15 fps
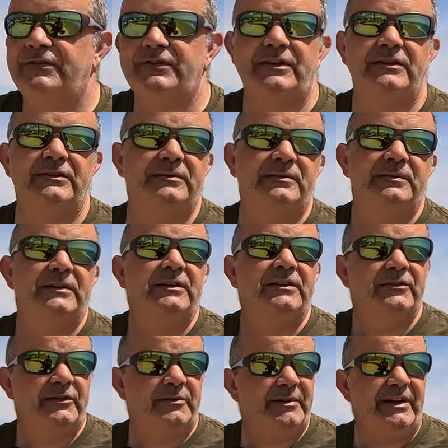So
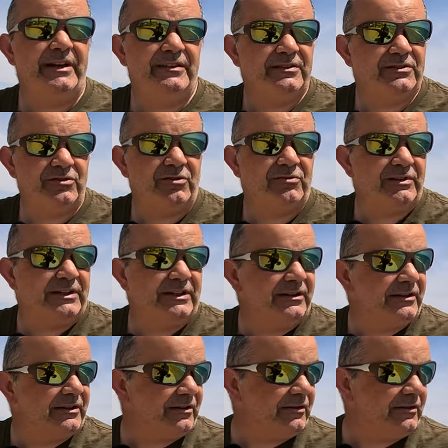for me, it's not really
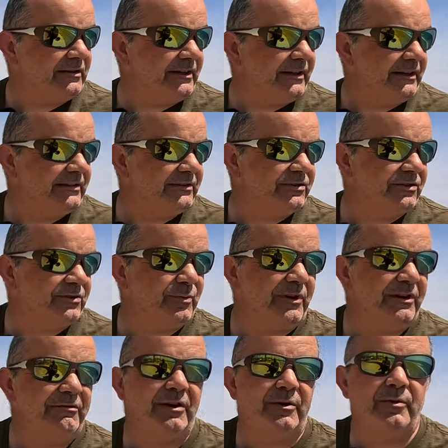like a holiday. It's just
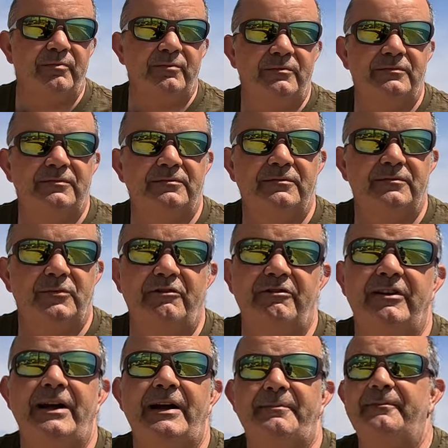where I, where
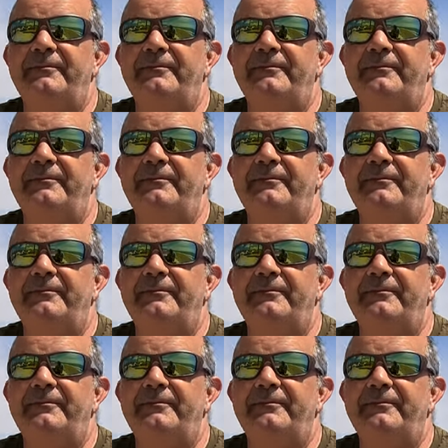I am.